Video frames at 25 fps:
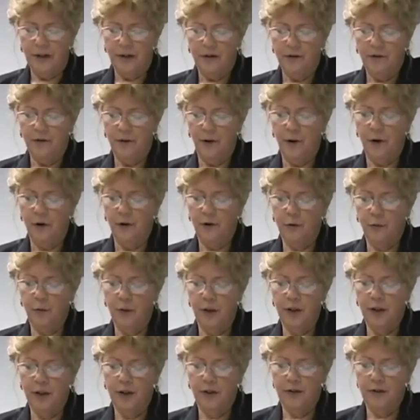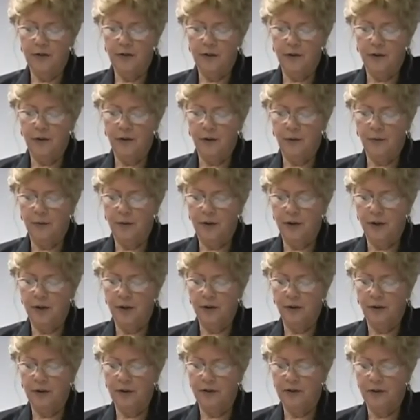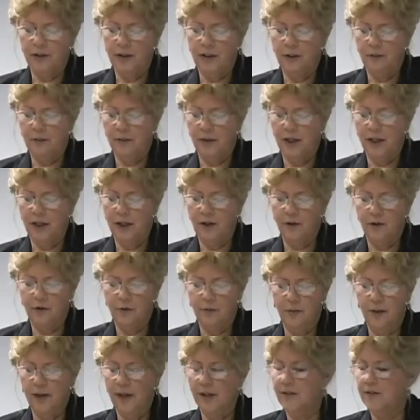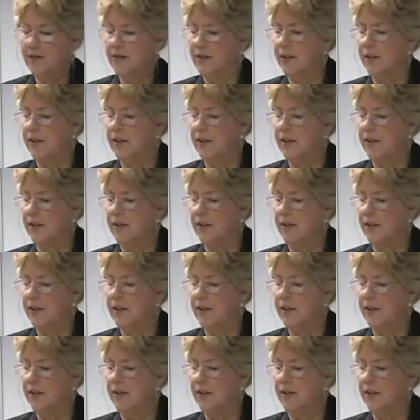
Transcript: As far as we're concerned, the medulla is an empty airspace,